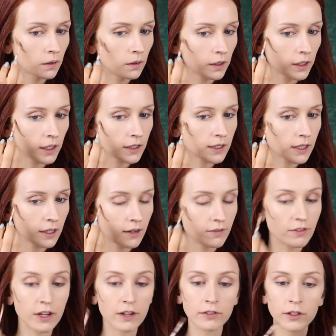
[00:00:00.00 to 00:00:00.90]
Like I said,
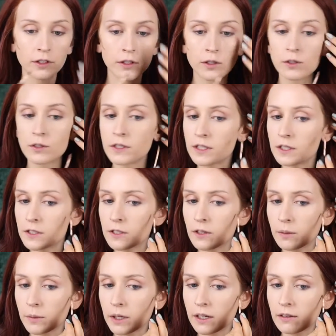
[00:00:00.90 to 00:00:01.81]
I've never used these,
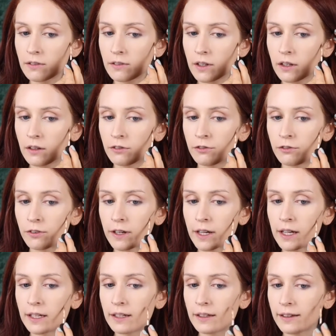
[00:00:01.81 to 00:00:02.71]
so I'm kind of
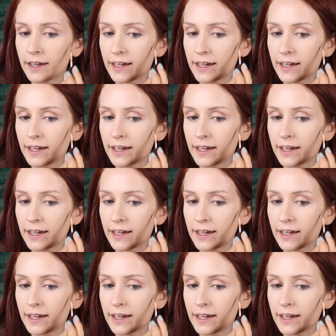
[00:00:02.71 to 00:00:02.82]
afraid.